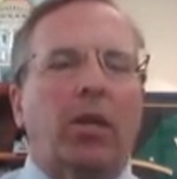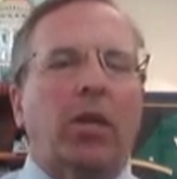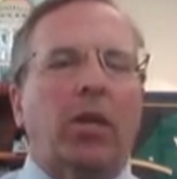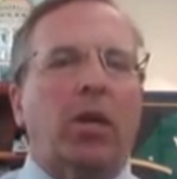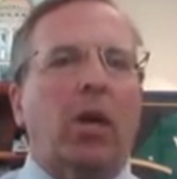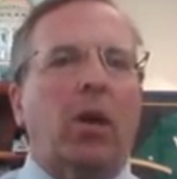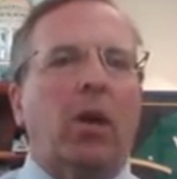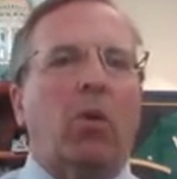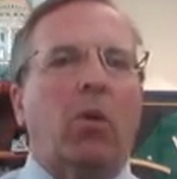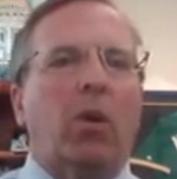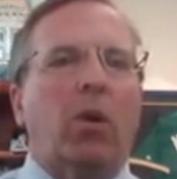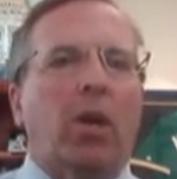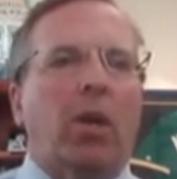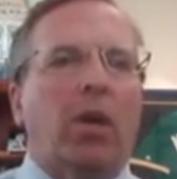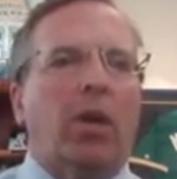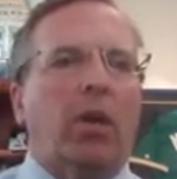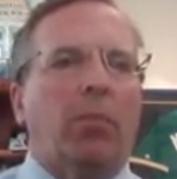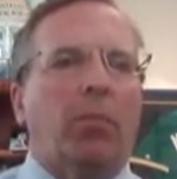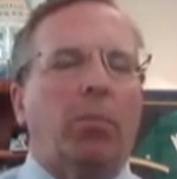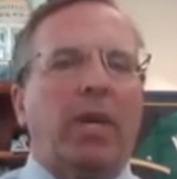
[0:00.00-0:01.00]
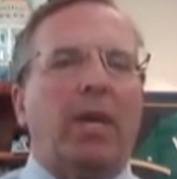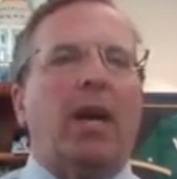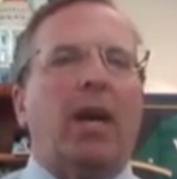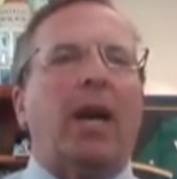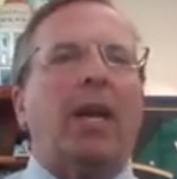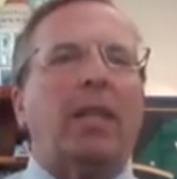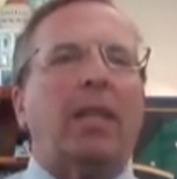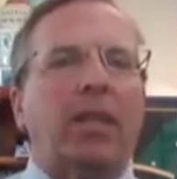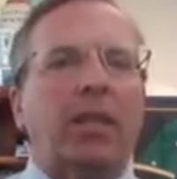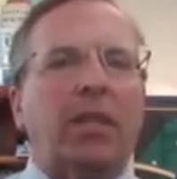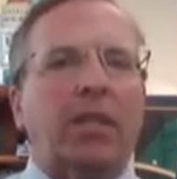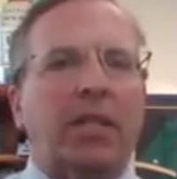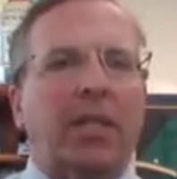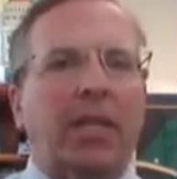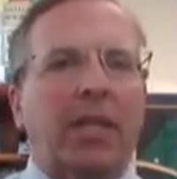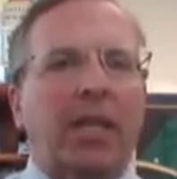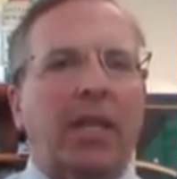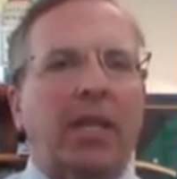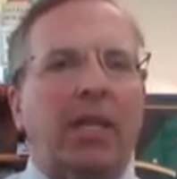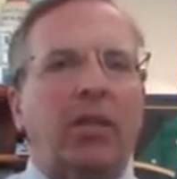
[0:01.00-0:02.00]
You know, behind the
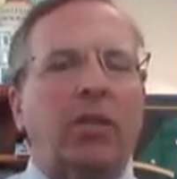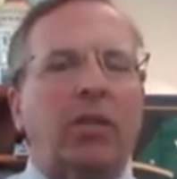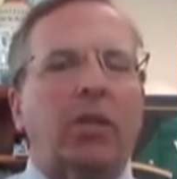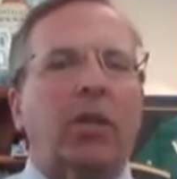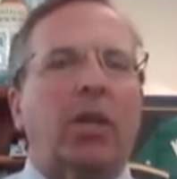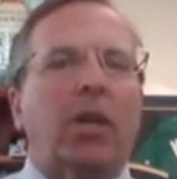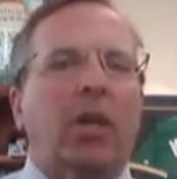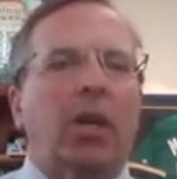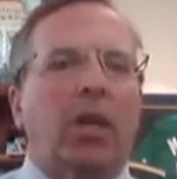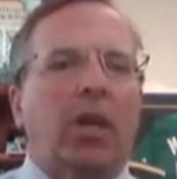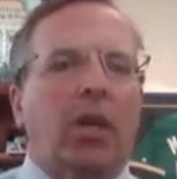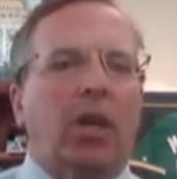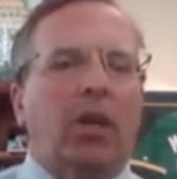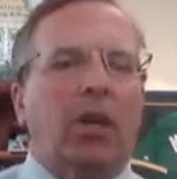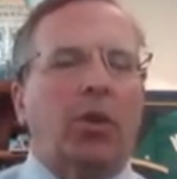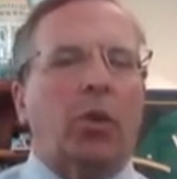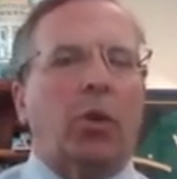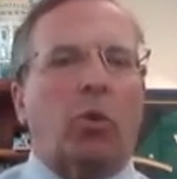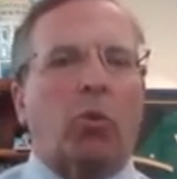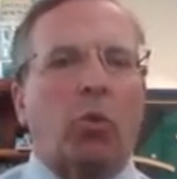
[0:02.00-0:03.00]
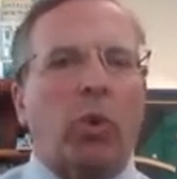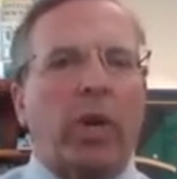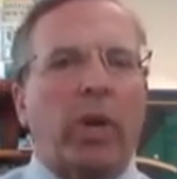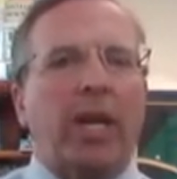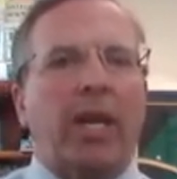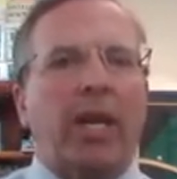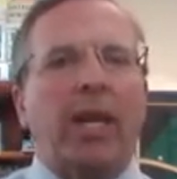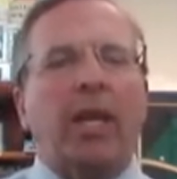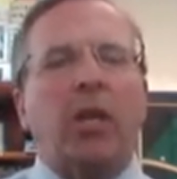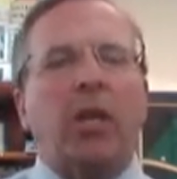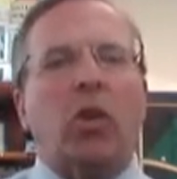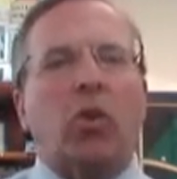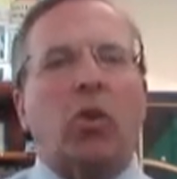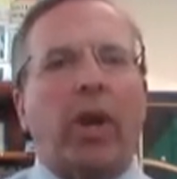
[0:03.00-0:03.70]
scenes, you're reading,